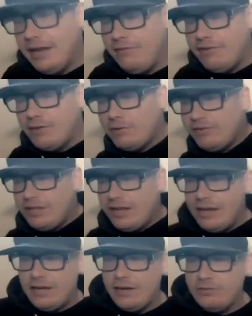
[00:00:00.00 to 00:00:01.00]
even with
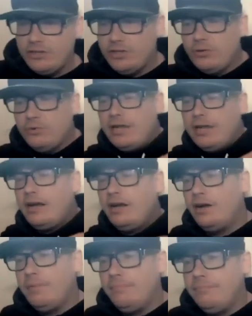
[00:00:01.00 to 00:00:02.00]
that now too, like
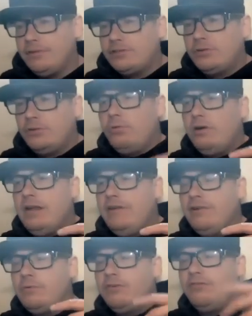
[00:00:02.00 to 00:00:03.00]
um, so
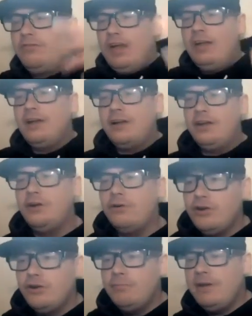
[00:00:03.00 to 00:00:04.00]
even with Vega, you know,
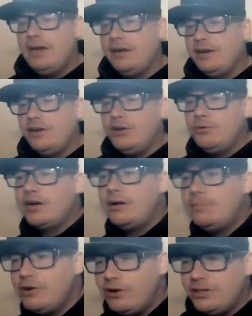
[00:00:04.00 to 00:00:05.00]
you being the
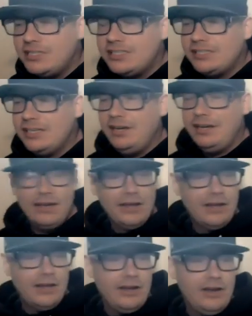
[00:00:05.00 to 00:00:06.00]
newcomer on the scene,
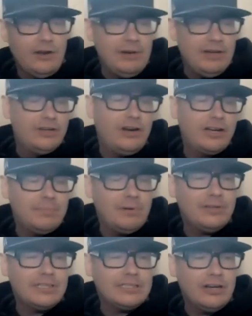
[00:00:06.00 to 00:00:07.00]
you know, we talked
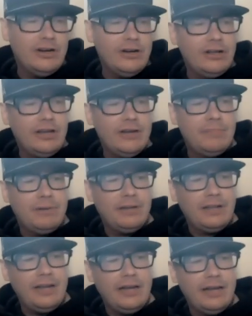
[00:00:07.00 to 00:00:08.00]
about this earlier, but
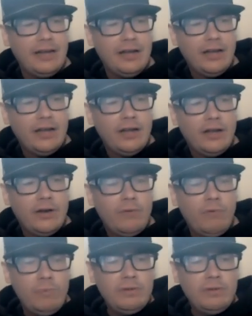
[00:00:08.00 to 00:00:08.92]
like, what